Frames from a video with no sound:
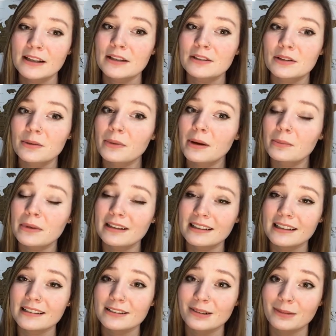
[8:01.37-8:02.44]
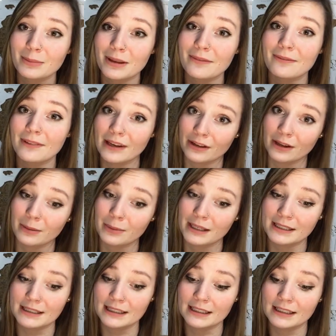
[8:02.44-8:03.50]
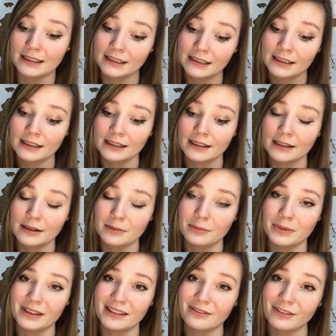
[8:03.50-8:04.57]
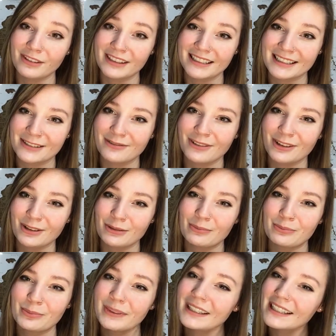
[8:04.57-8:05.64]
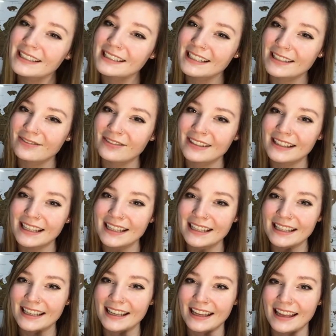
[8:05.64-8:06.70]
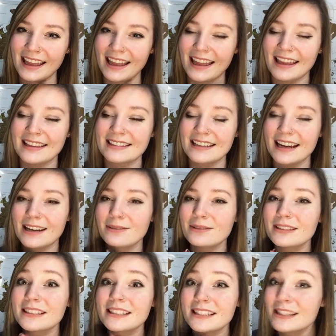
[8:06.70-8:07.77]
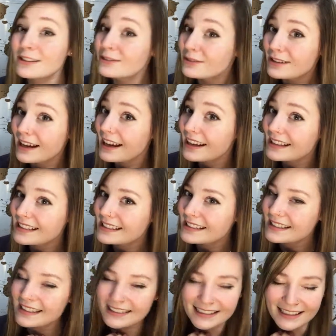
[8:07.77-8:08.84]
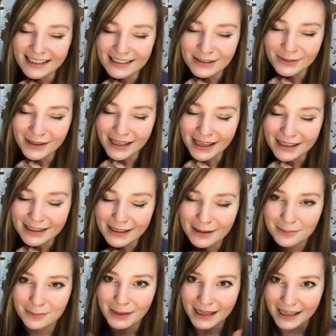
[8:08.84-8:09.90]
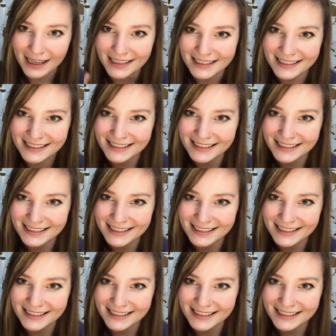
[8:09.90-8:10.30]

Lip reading: So my Mondays are going to be very busy. But if you like this video, please give it a like, and I will see you guys next weekend. Bye guys.